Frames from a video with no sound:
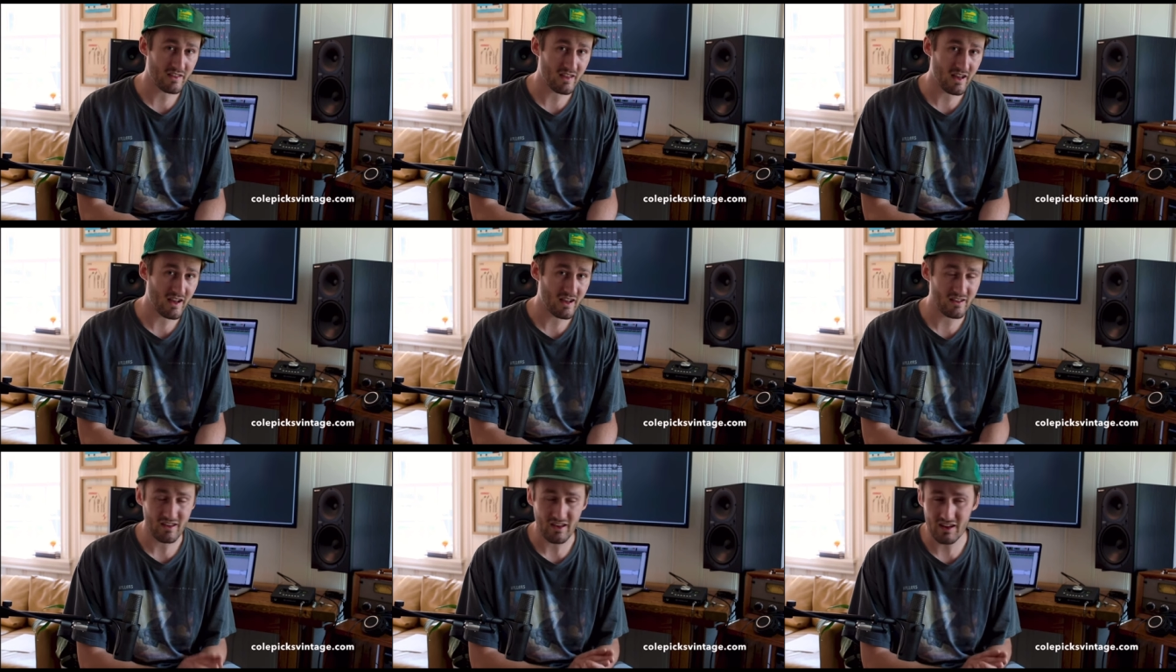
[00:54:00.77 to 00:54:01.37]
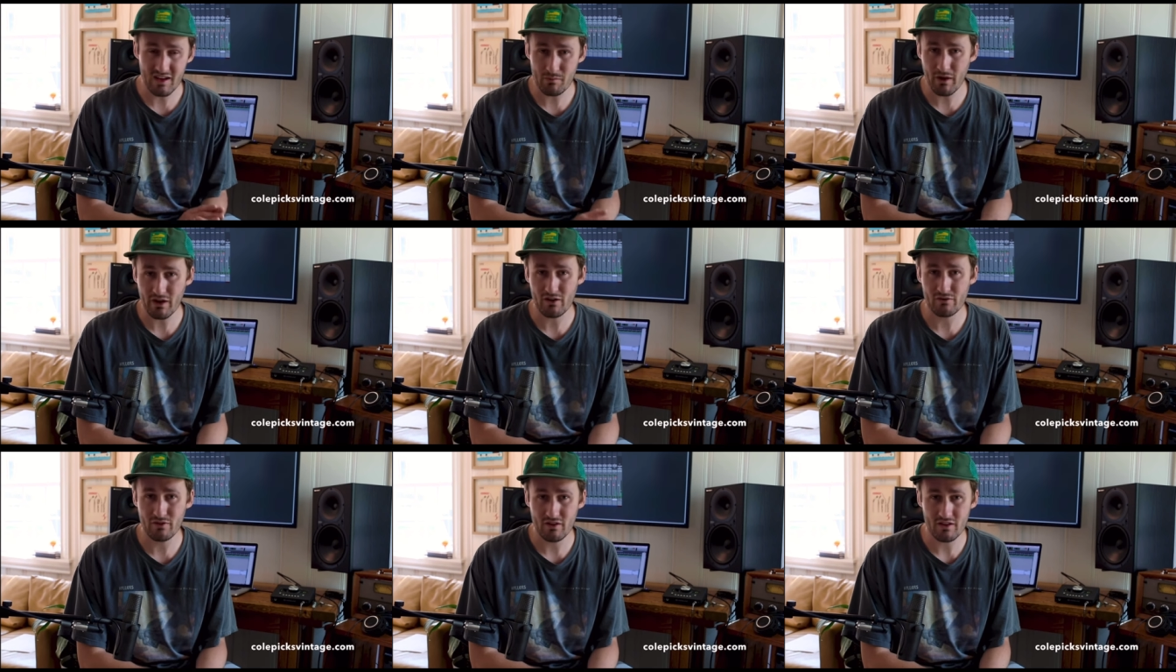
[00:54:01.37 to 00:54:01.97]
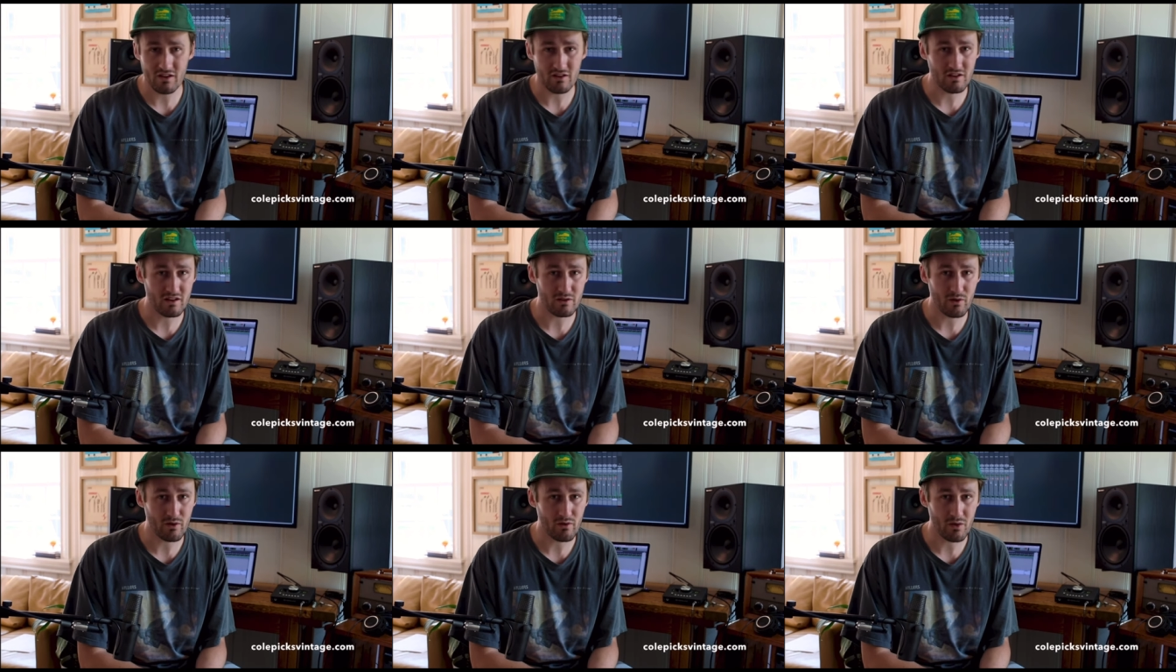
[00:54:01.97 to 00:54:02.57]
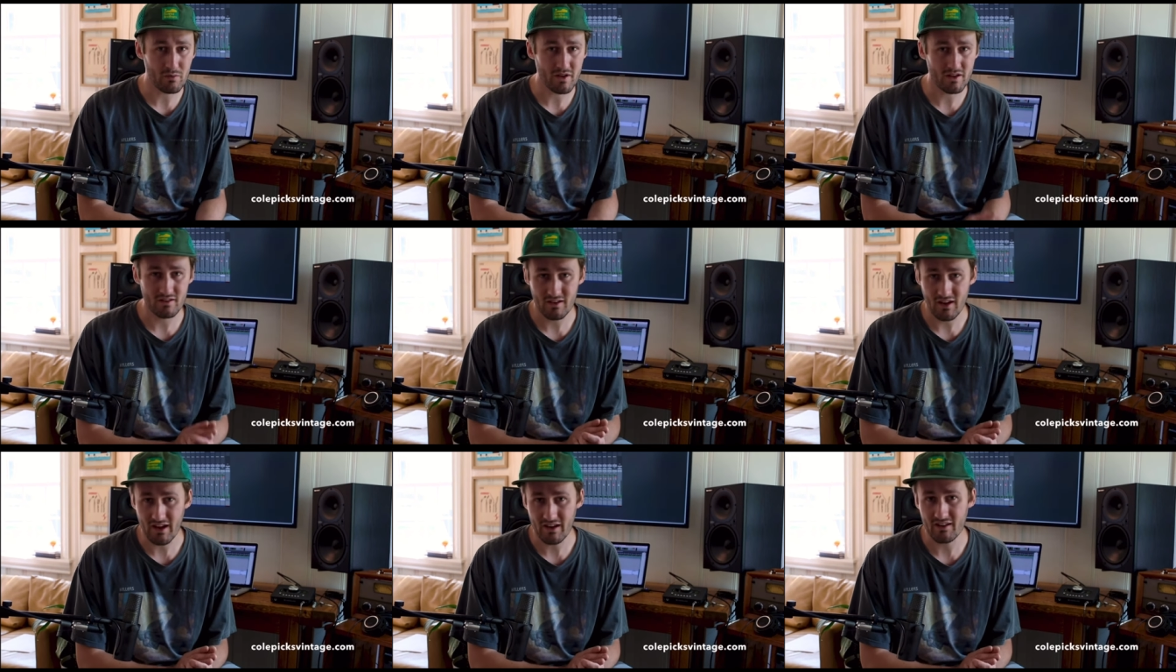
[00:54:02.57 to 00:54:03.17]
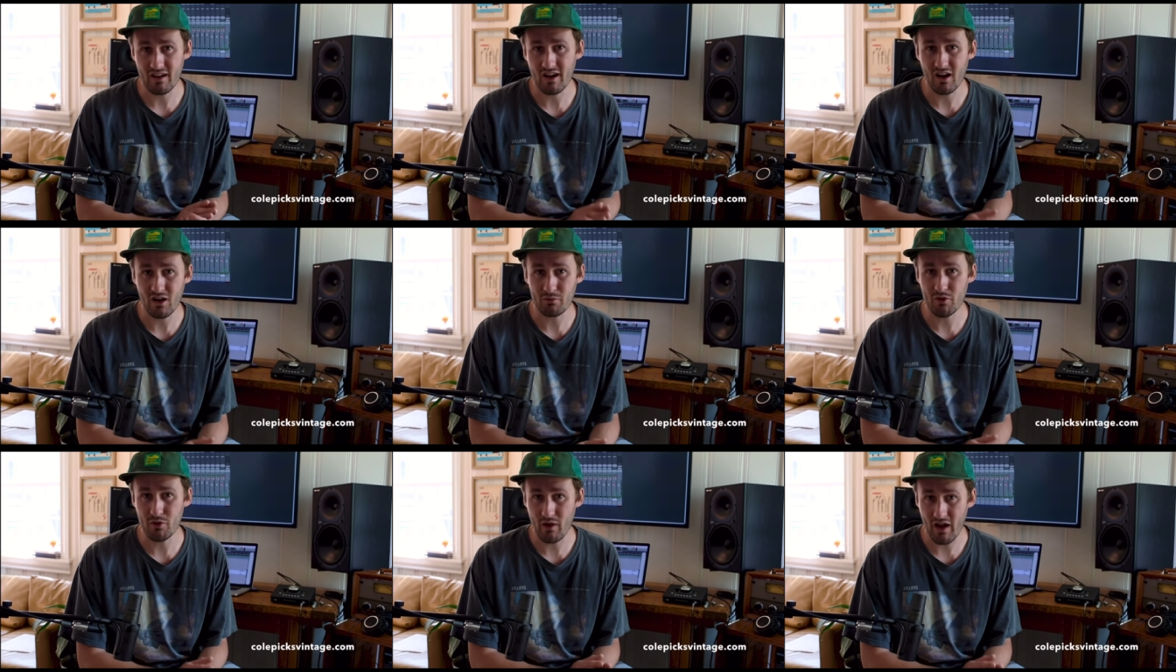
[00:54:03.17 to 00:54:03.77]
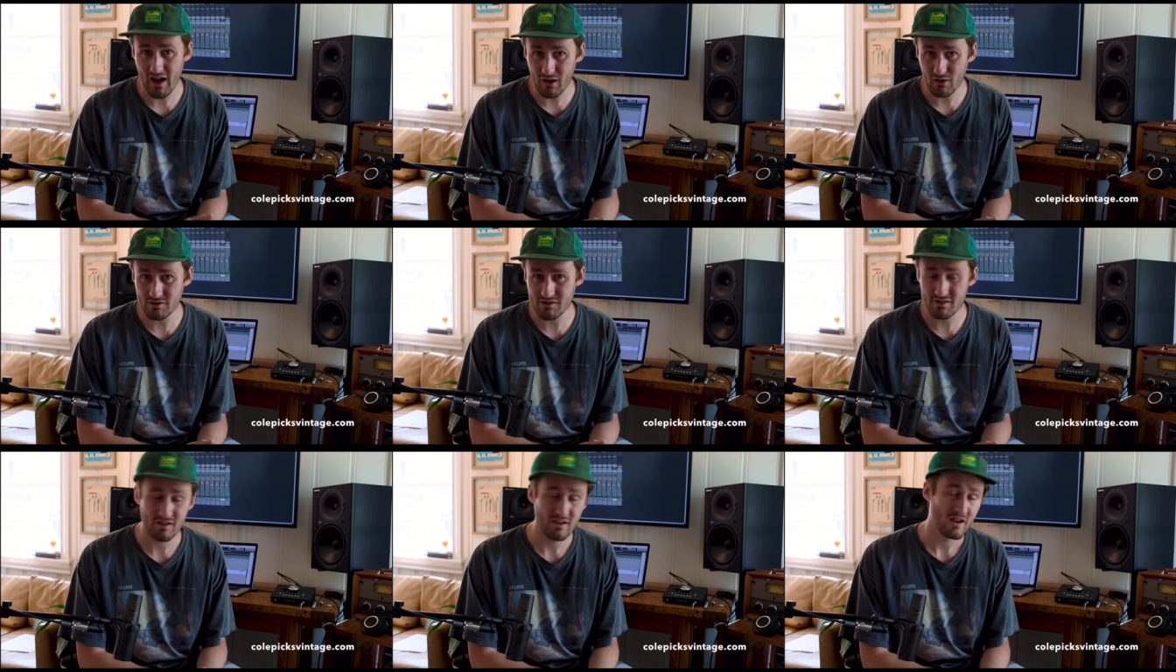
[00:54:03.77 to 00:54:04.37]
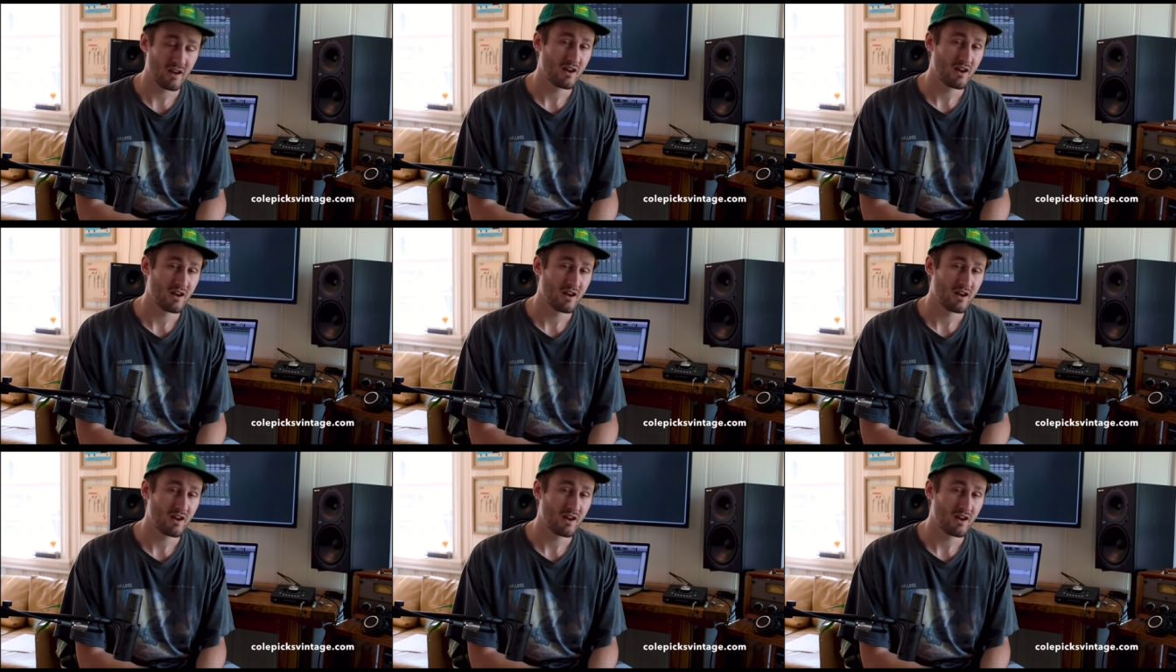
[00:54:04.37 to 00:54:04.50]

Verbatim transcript: like that, any microphone that you need re-ribboned, I can help you out.